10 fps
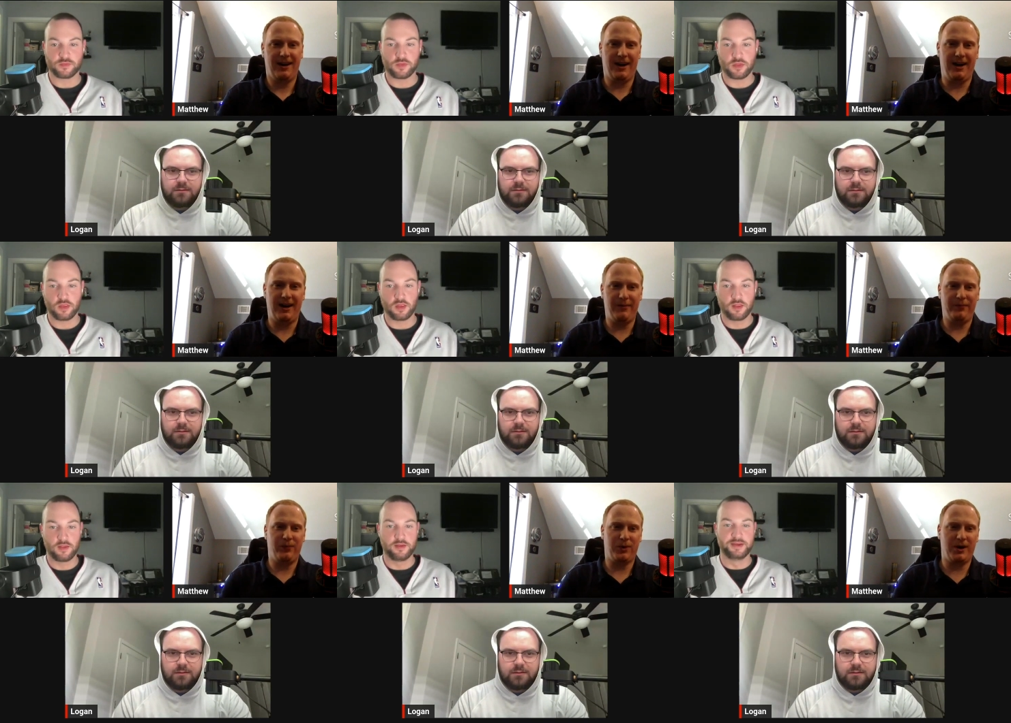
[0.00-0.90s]
Speaker 1: We're
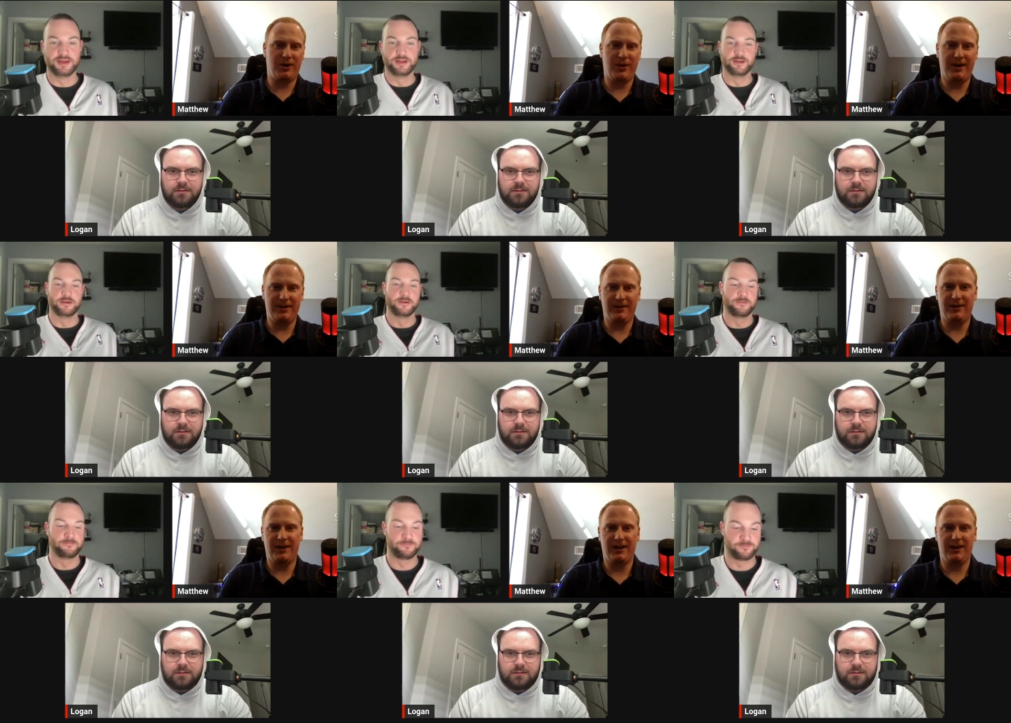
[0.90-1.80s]
gonna go ahead and
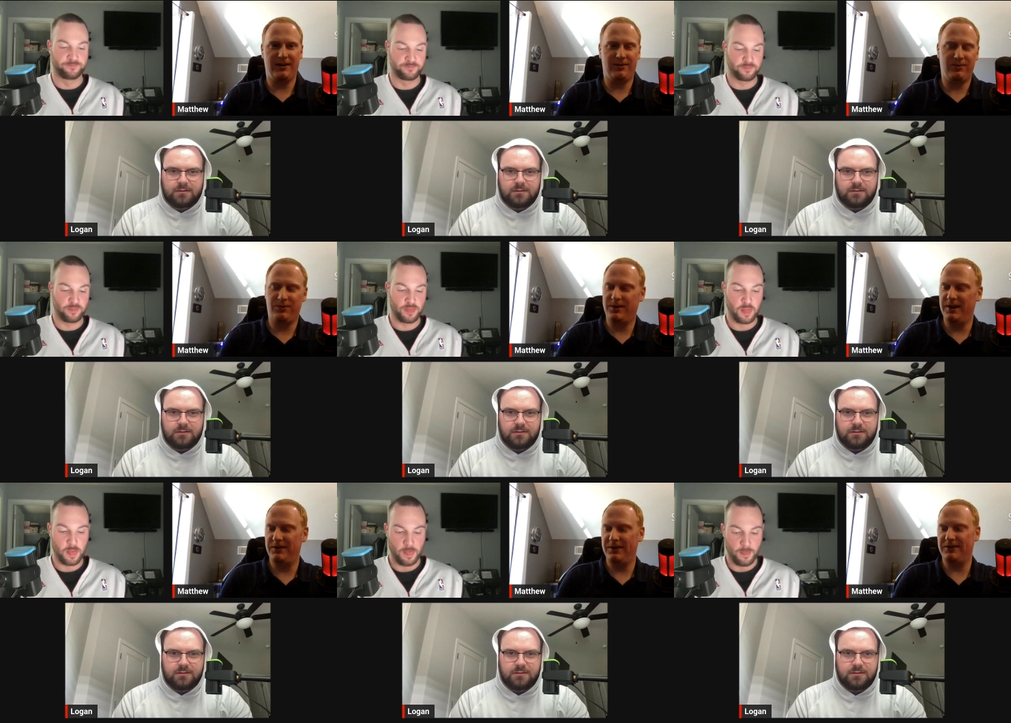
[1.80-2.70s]

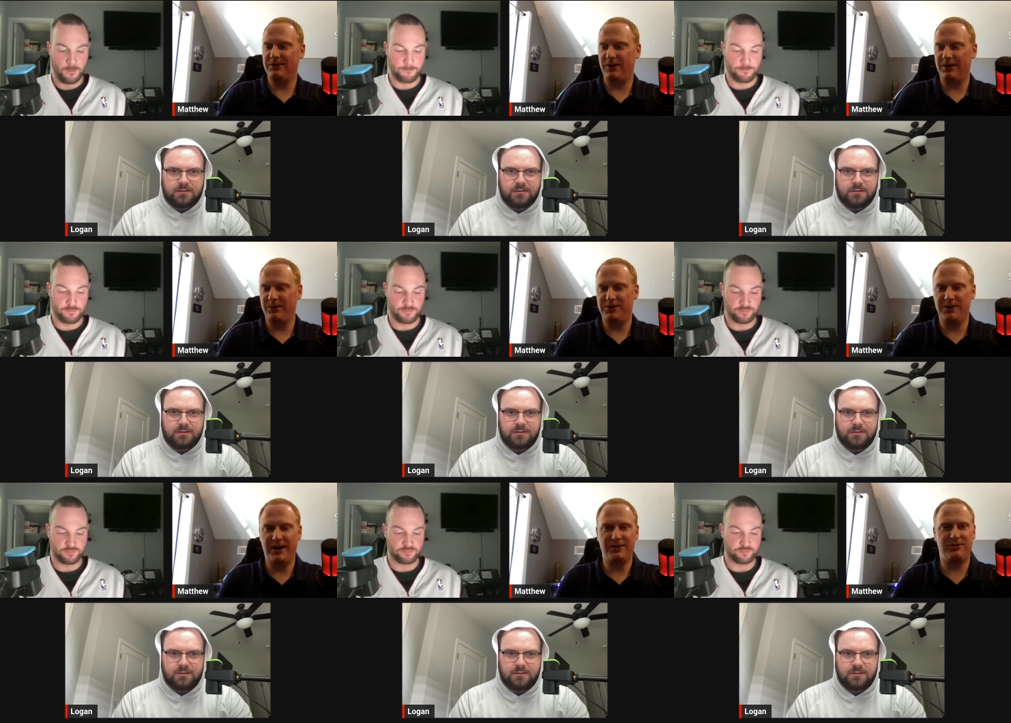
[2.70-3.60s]
get this started. What you
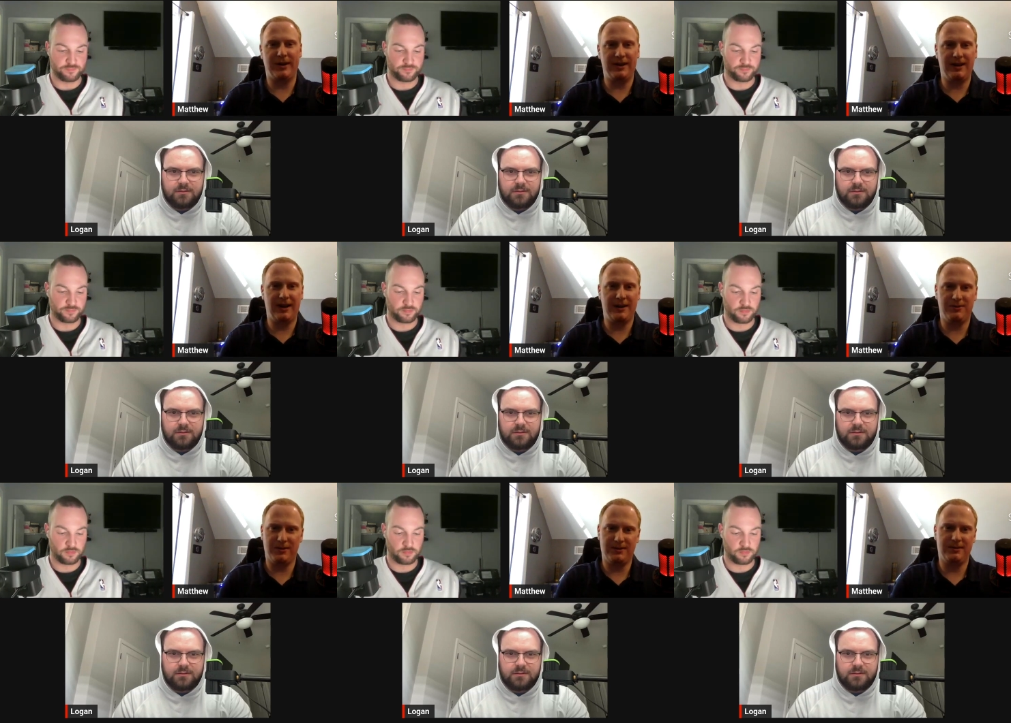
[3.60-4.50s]
guys drinking today,
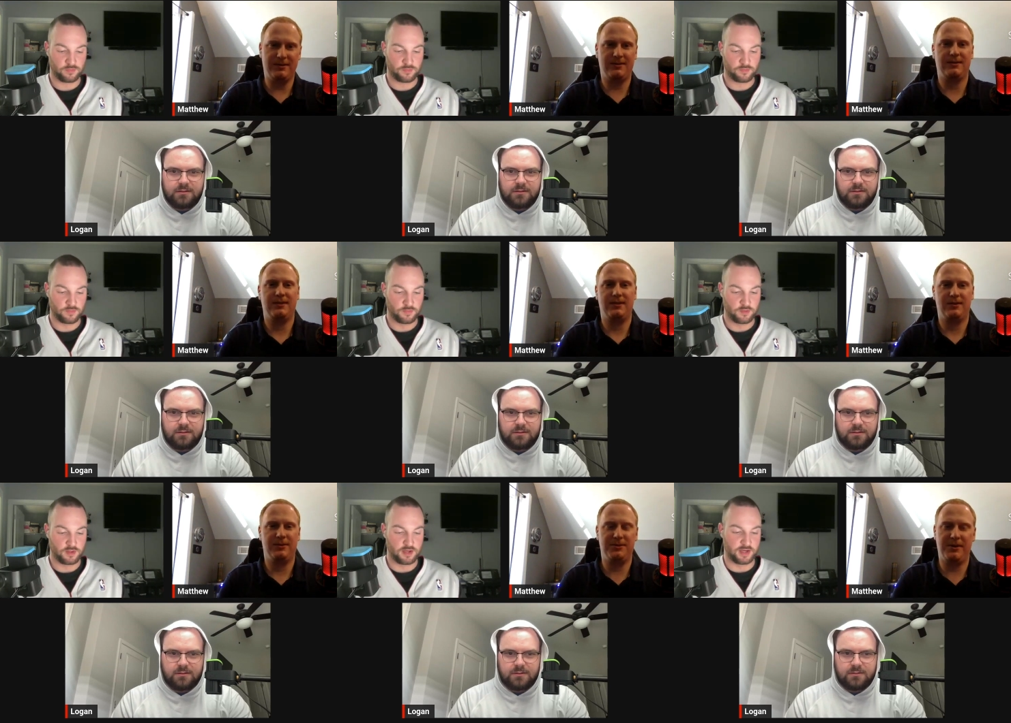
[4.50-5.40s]
Jordan?
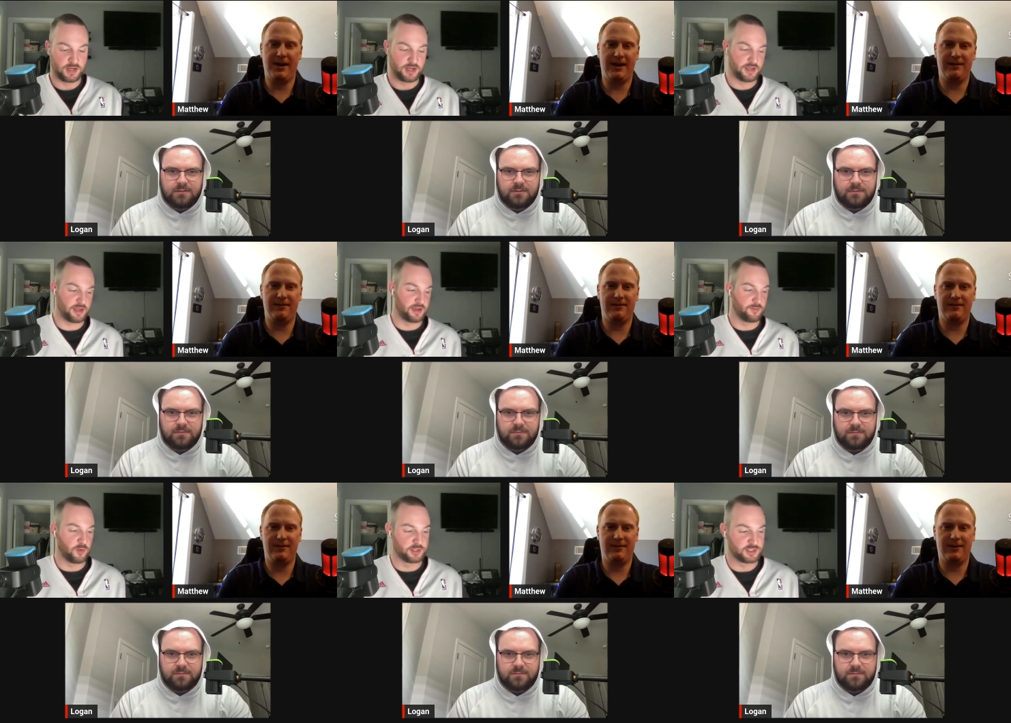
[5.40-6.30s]
What
Speaker 2: you got? I am
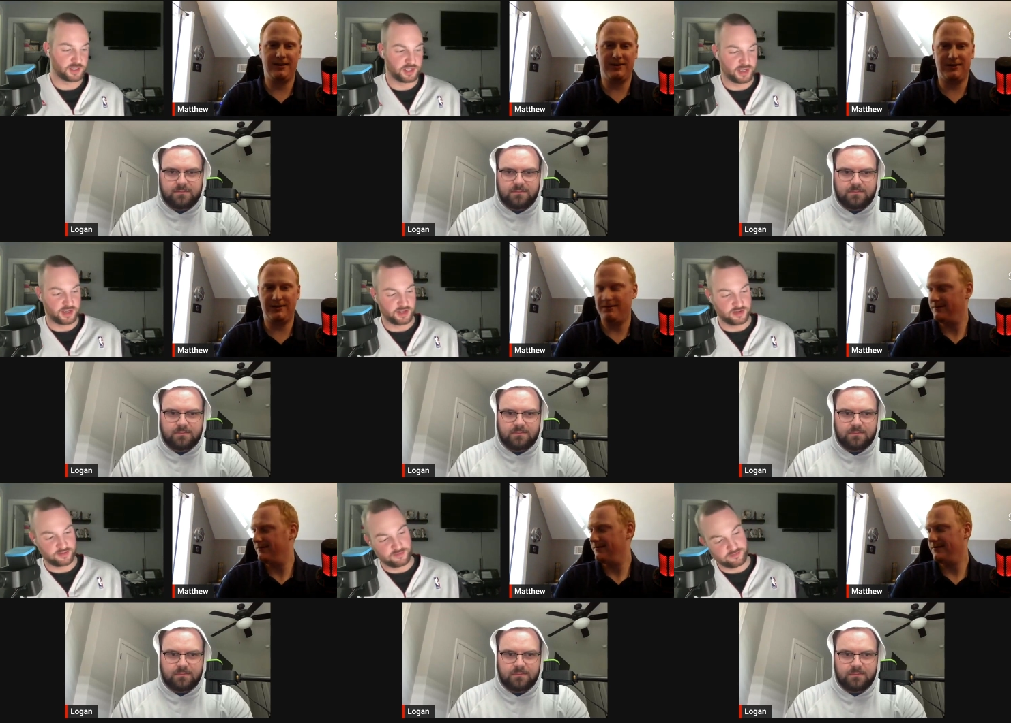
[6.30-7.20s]
once
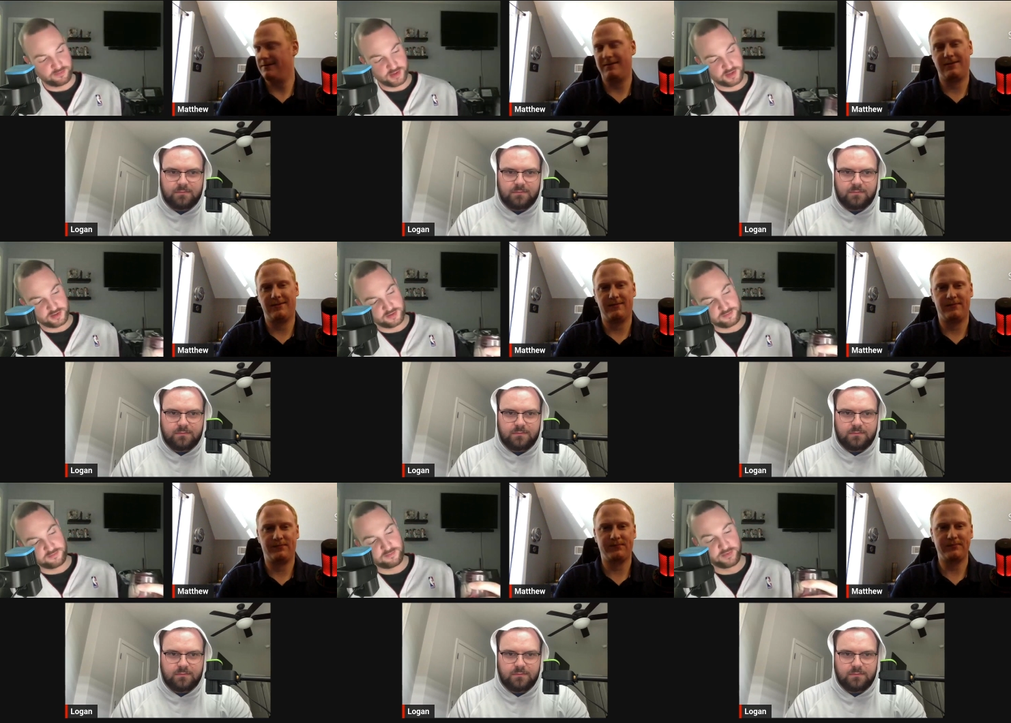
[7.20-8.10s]
again
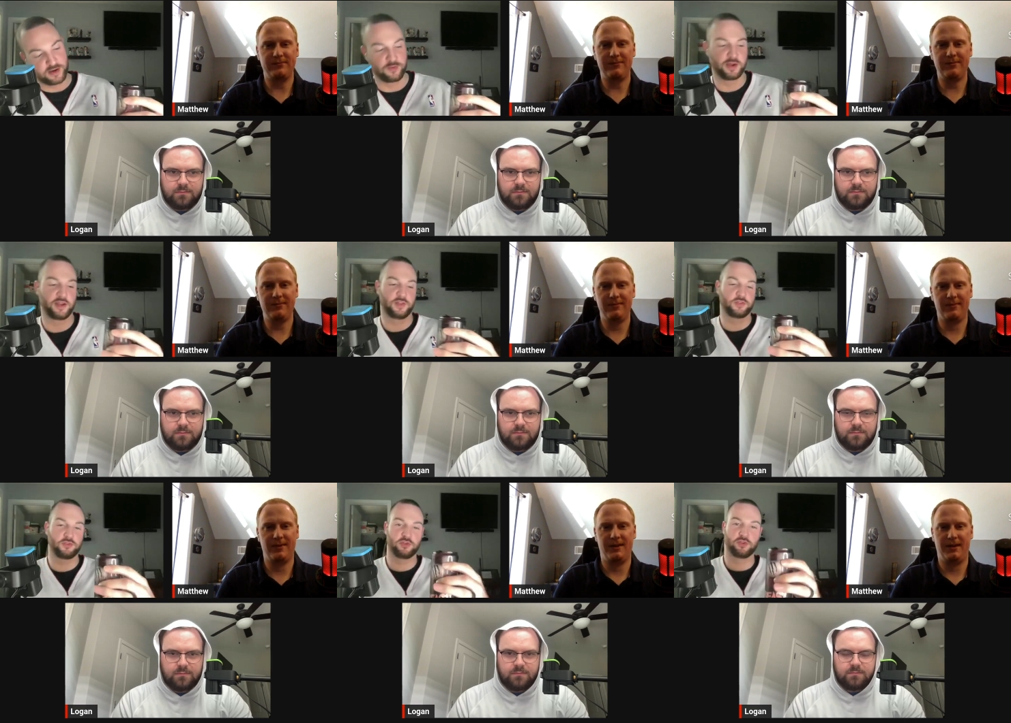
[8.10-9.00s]
making my way
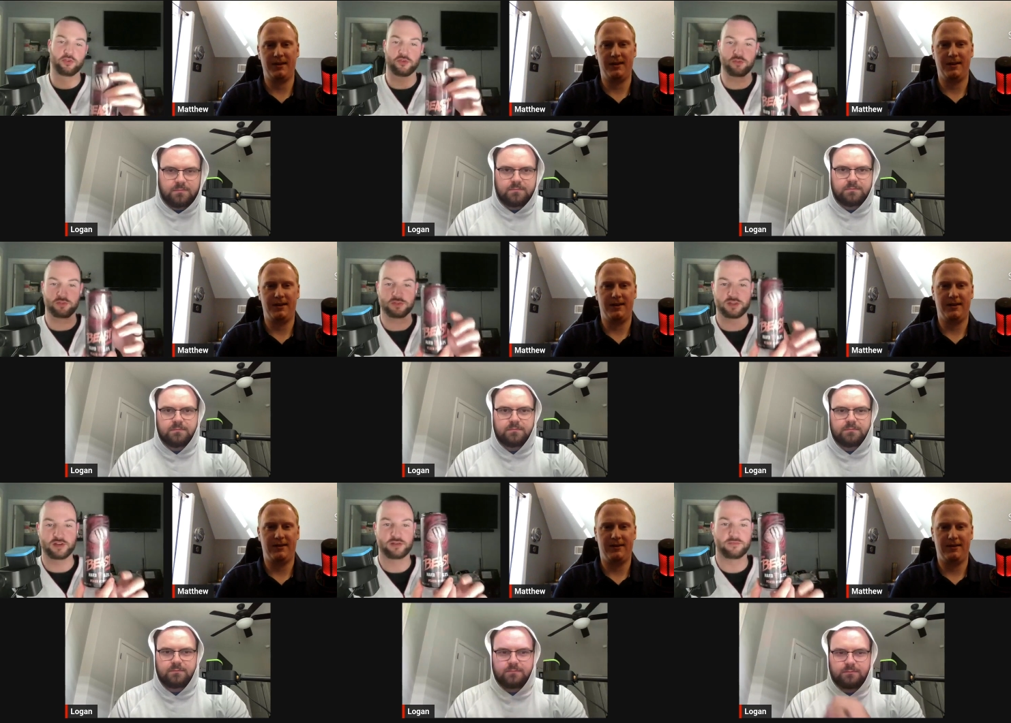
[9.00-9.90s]
through
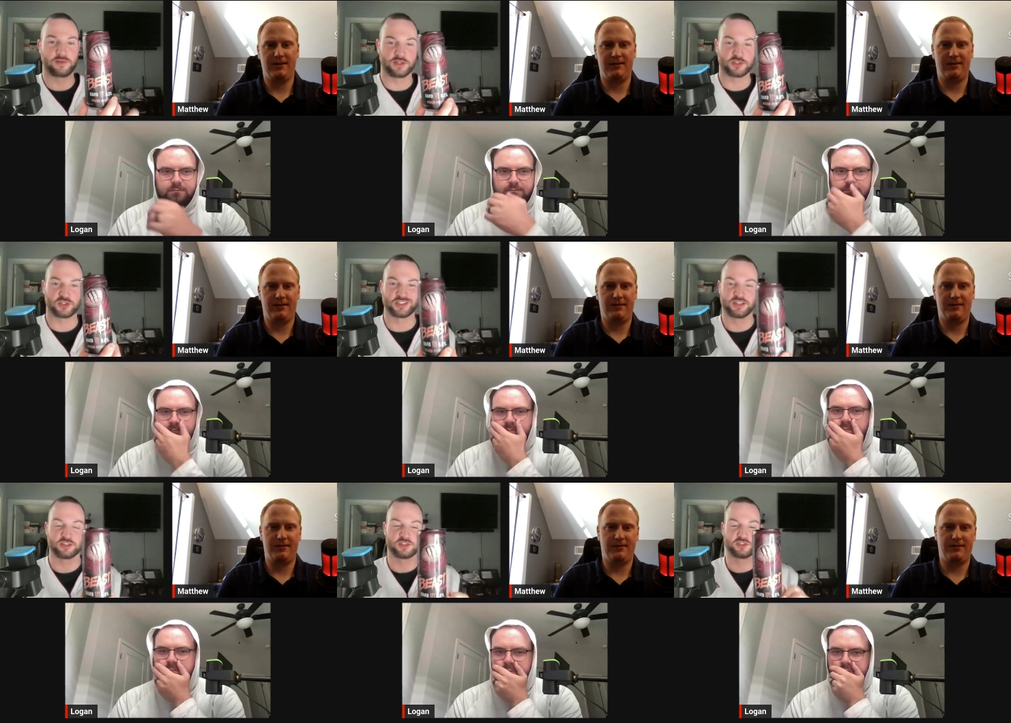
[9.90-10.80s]
some Monster
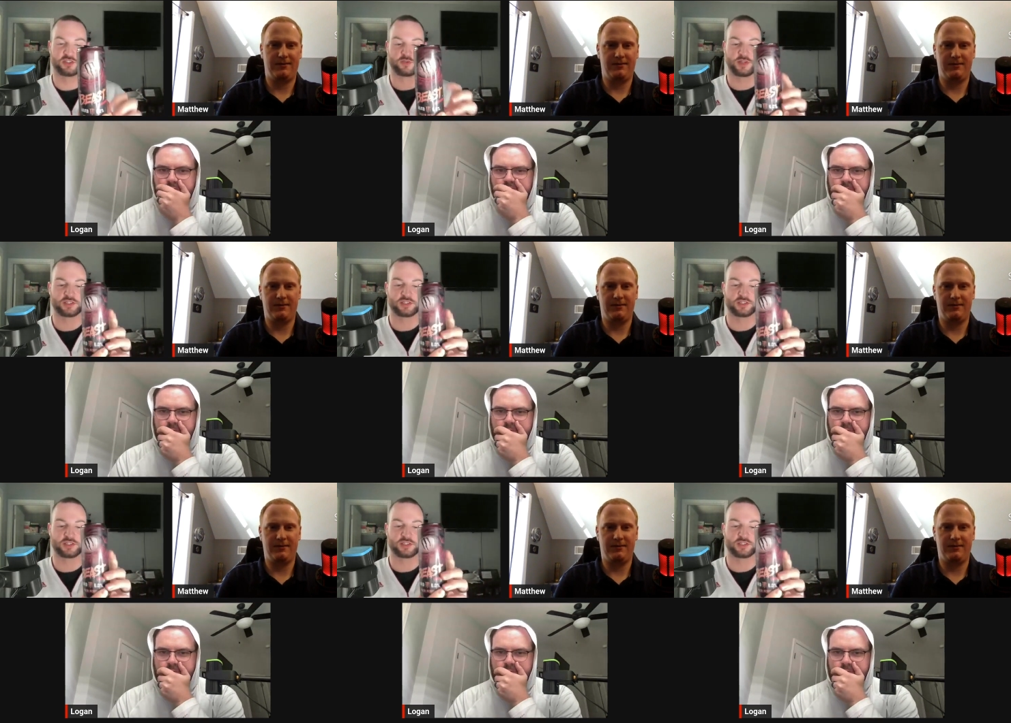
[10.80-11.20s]
Seltzers. This week